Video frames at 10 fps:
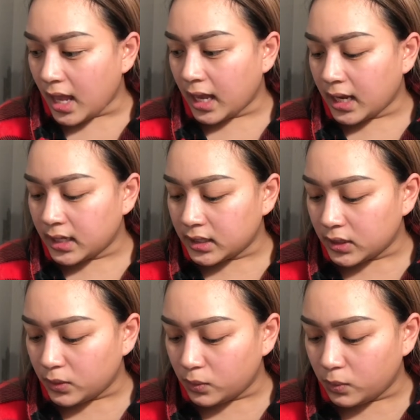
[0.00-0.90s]

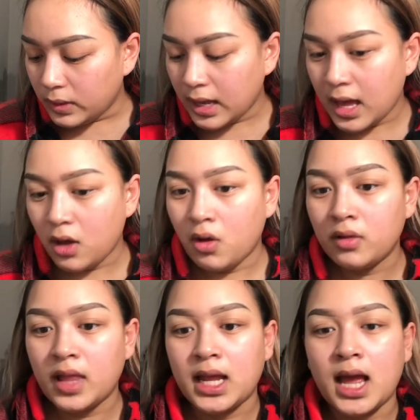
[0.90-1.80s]
and we got
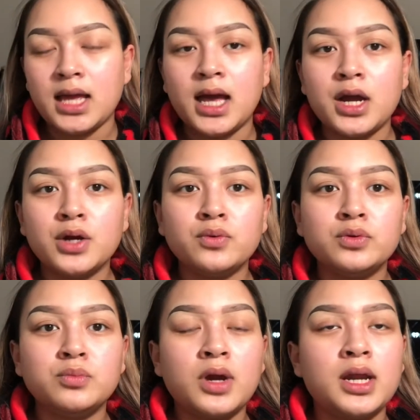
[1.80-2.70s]
all, like, I got her
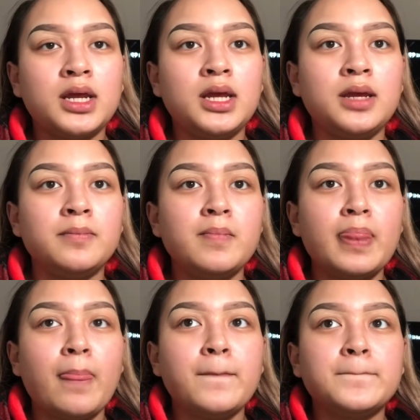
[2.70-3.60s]
room ready.
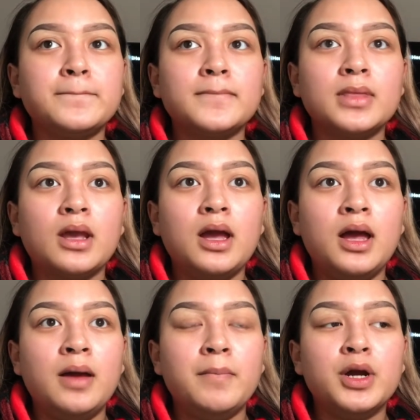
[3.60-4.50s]

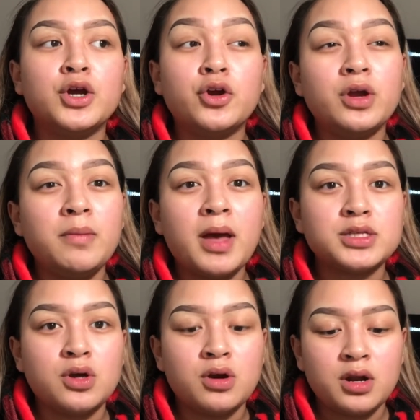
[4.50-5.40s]
Her crib
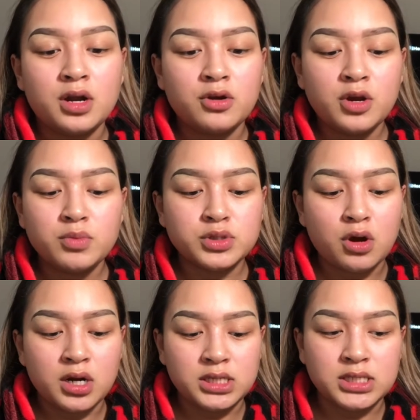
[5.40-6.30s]
was
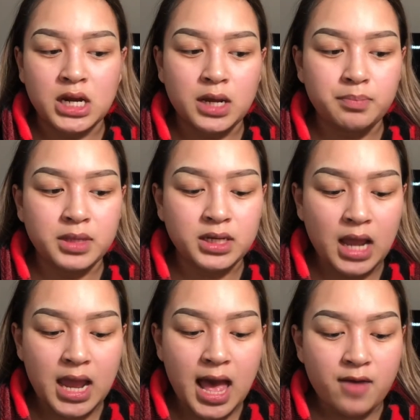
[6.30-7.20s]
already set up the
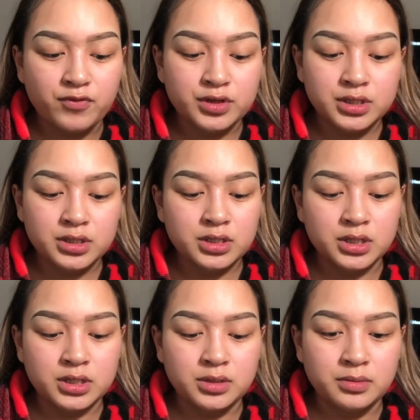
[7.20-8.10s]
day after
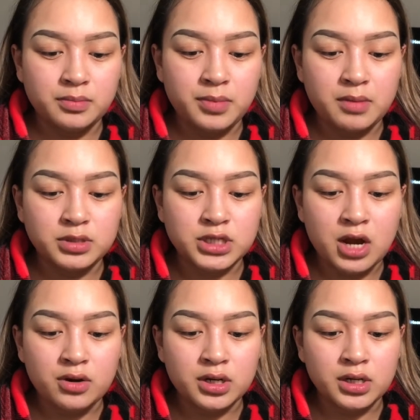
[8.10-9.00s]
her baby
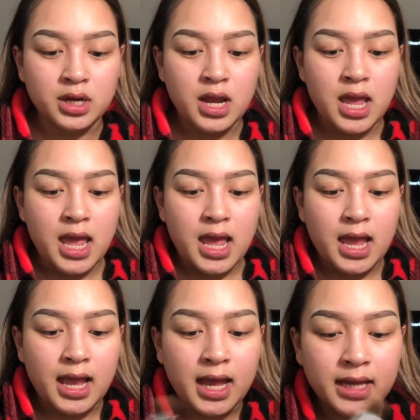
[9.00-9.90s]
shower,
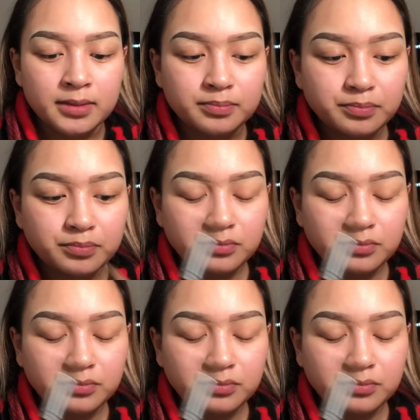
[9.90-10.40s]
and